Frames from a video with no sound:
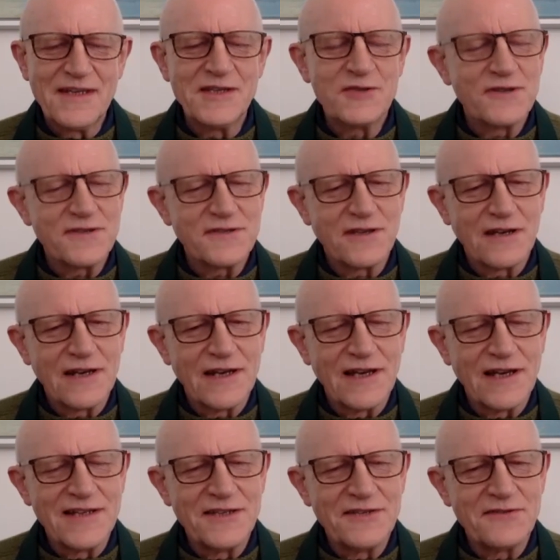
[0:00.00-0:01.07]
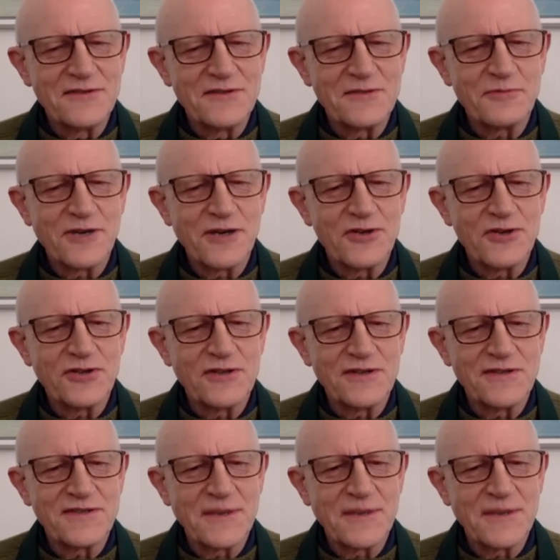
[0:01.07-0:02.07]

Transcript: interestingly, I didn't approach it as